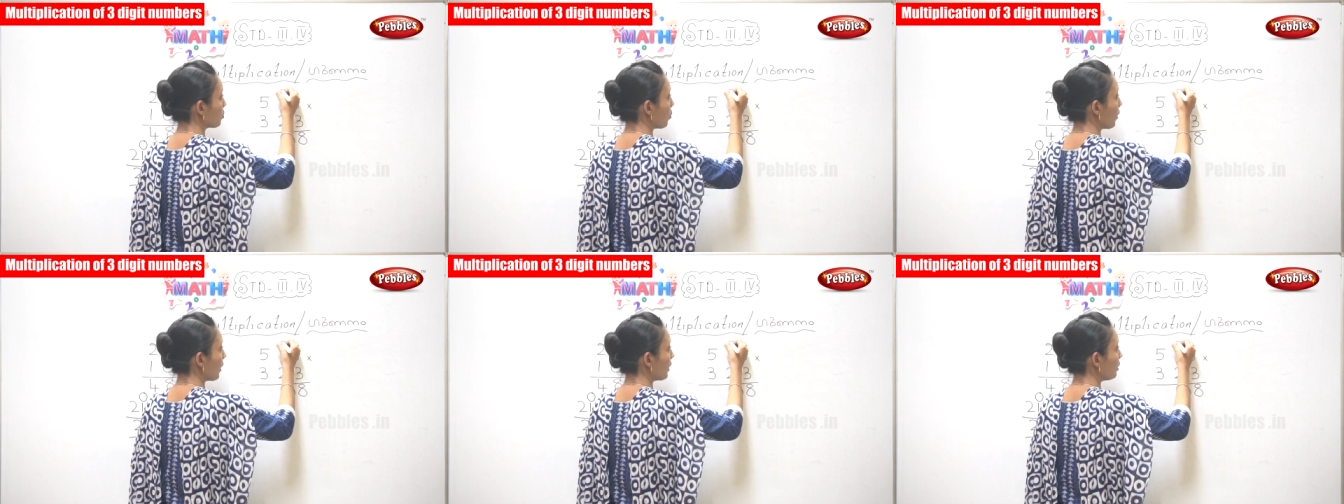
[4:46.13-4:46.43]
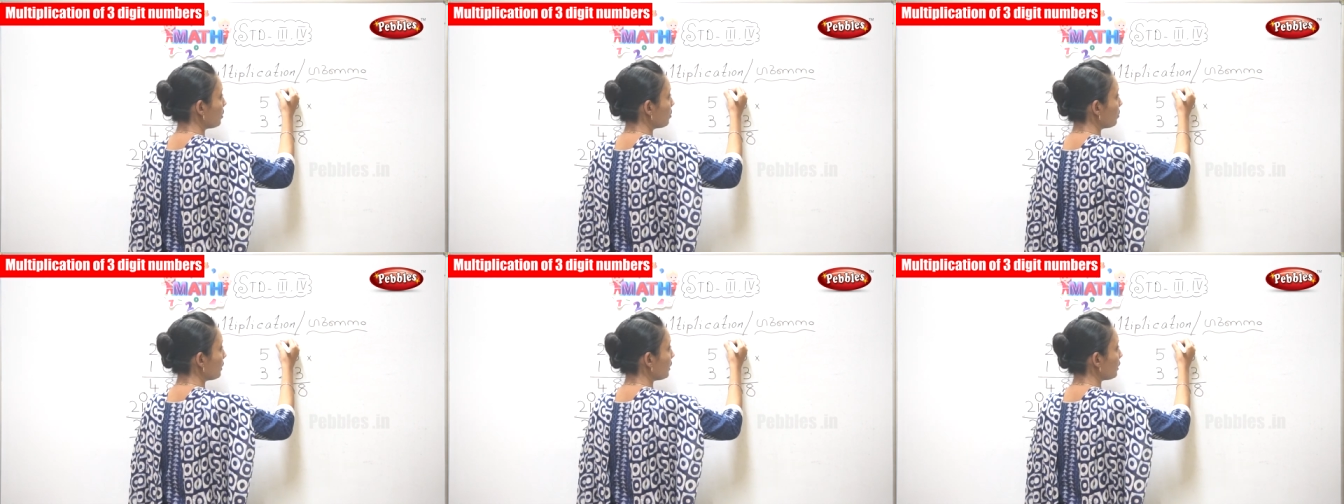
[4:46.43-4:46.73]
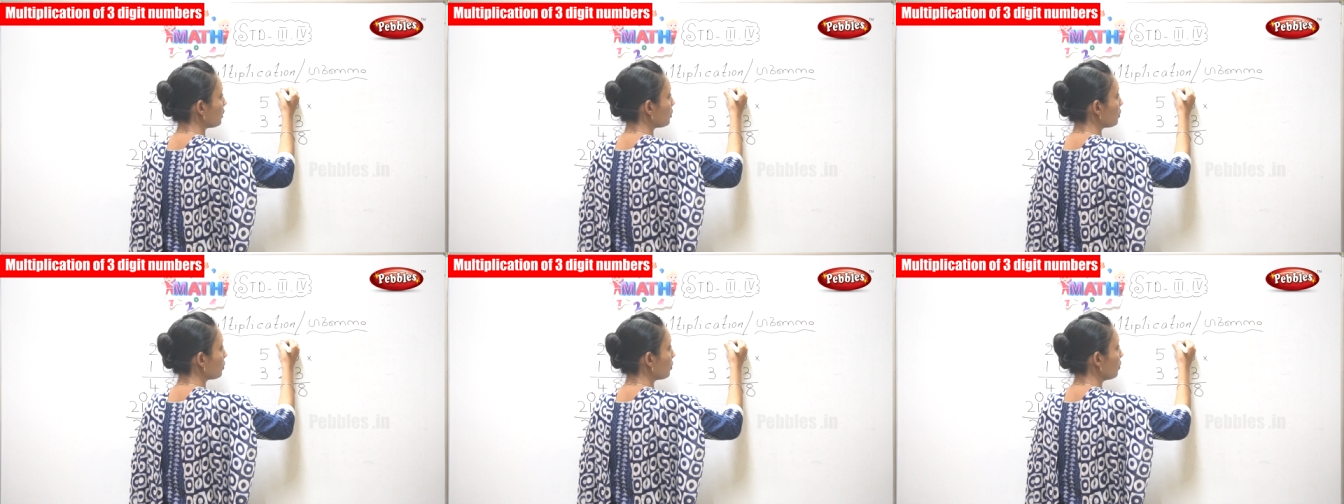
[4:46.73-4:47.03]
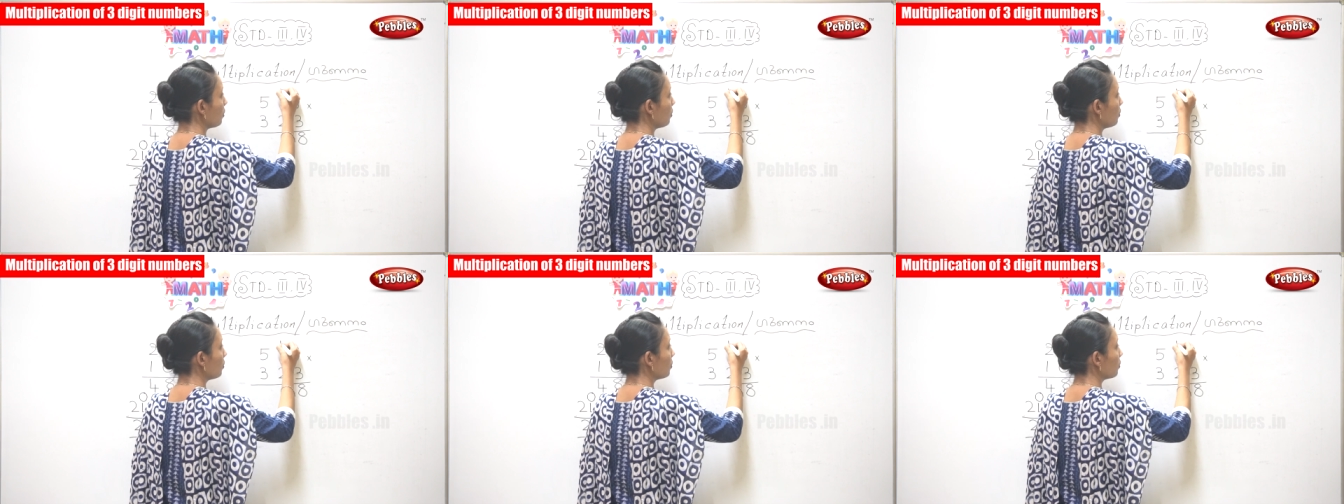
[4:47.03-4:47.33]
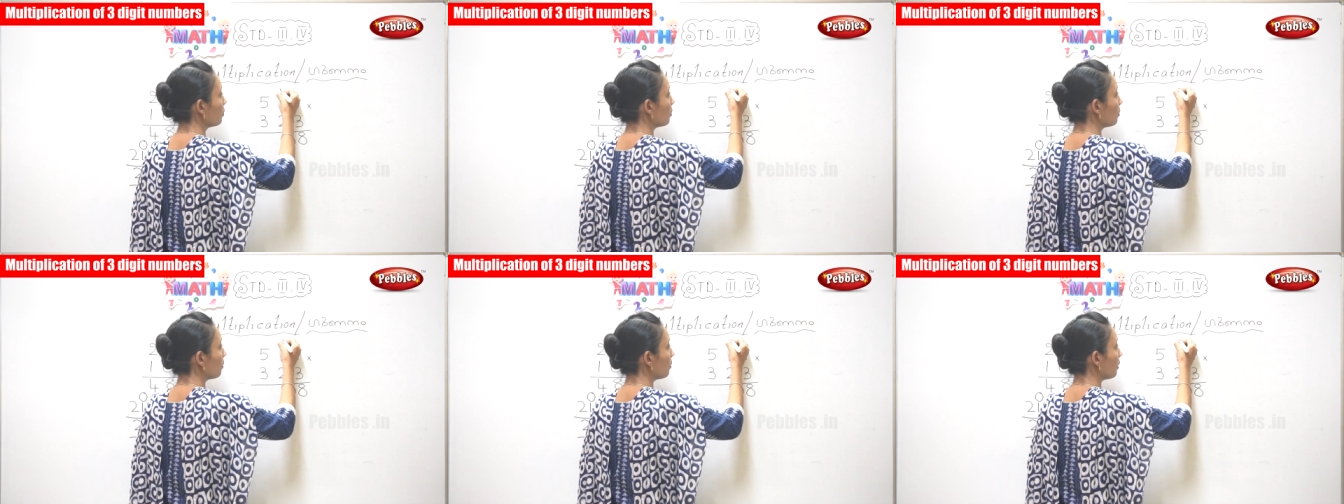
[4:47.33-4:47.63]
1 you need to
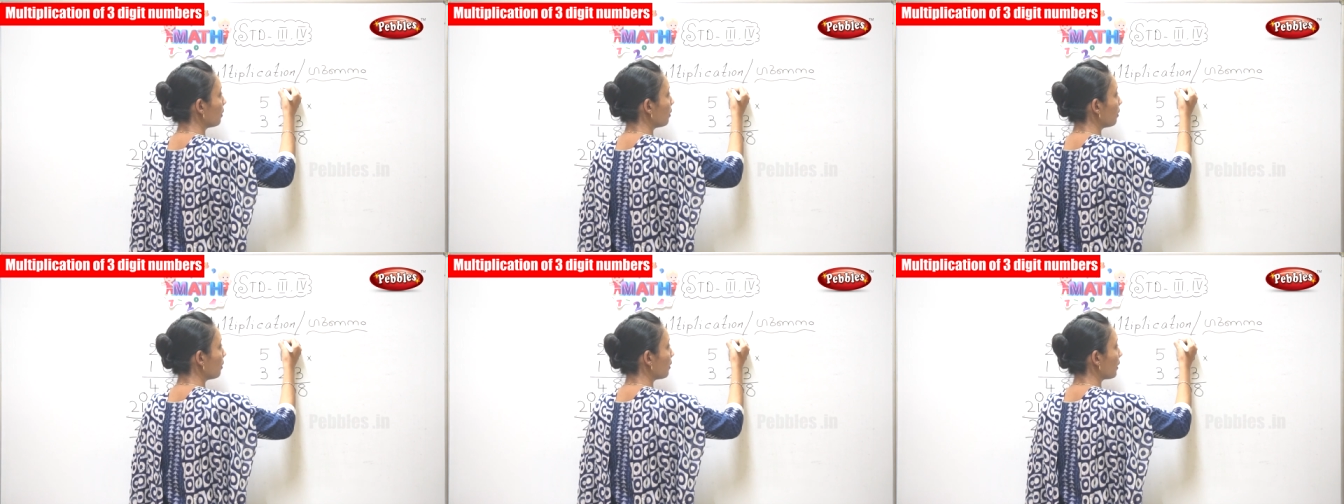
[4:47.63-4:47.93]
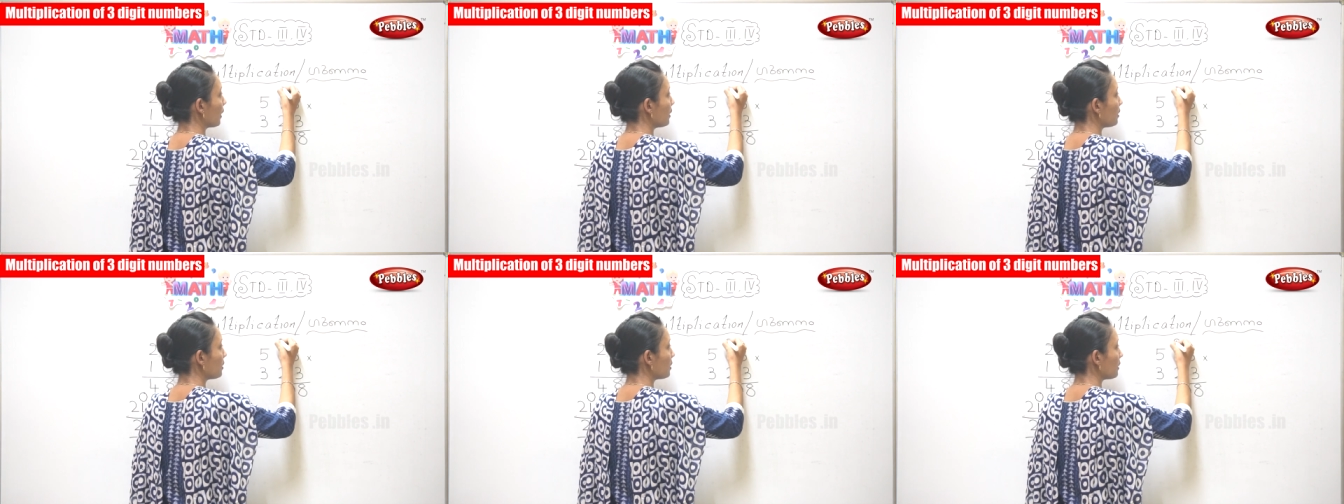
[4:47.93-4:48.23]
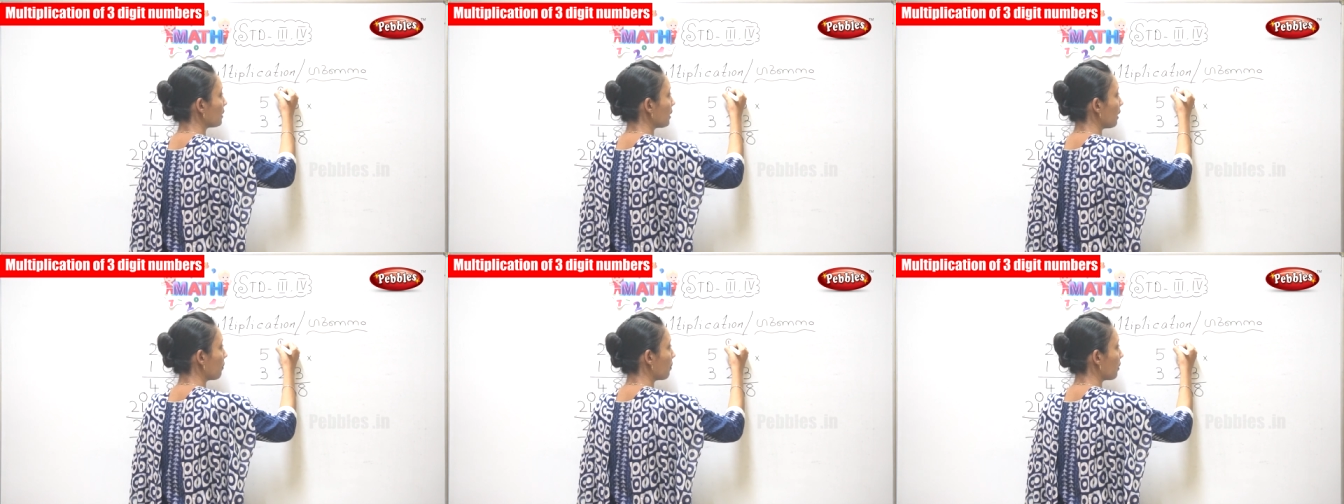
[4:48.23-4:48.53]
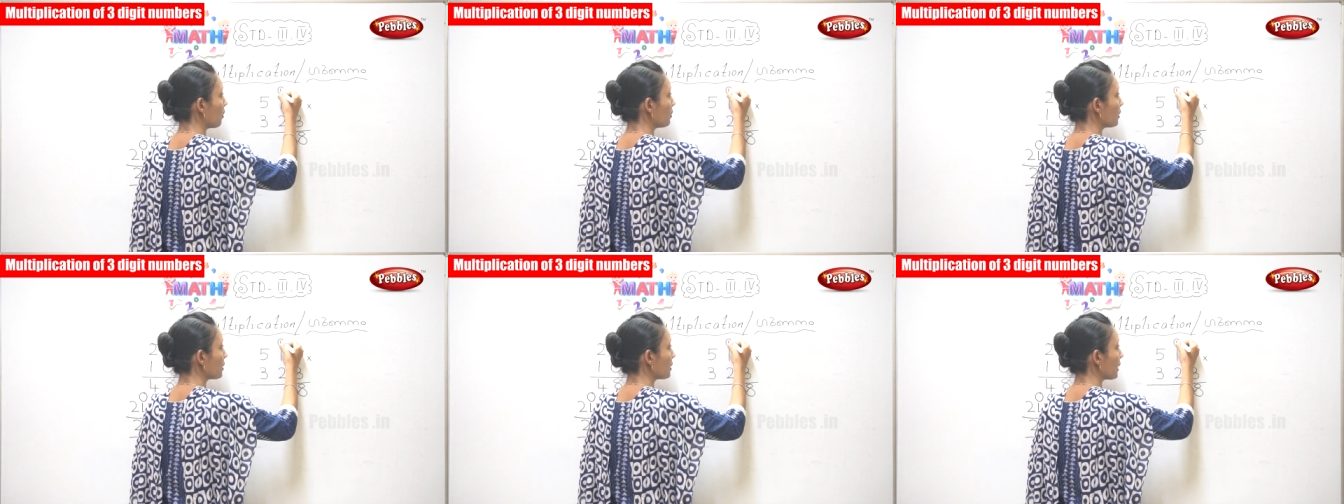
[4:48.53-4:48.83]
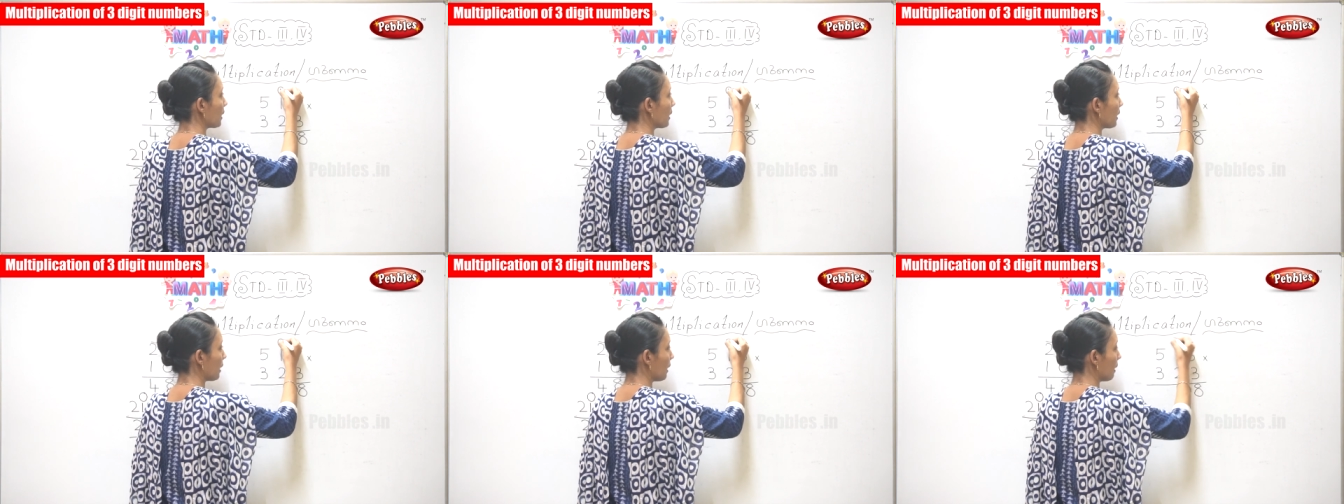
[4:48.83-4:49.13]
write it above the
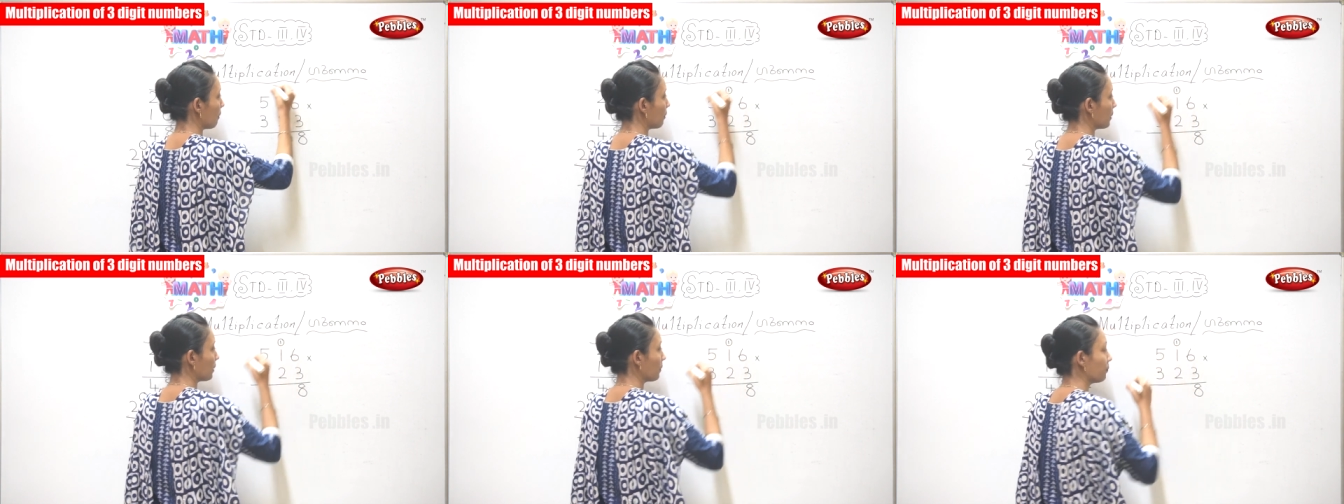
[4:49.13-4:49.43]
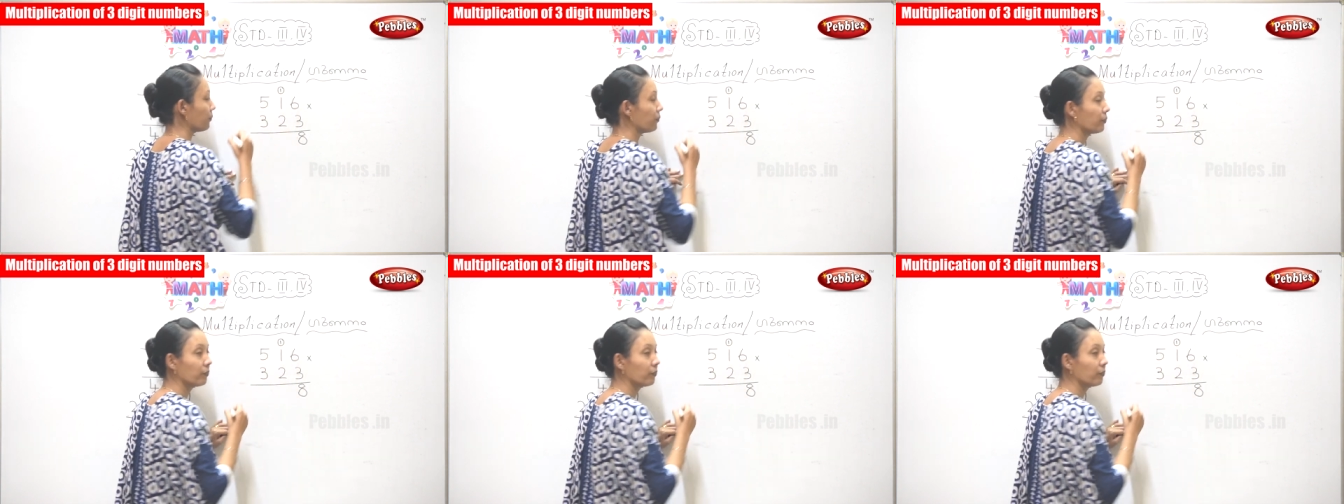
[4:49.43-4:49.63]
second number.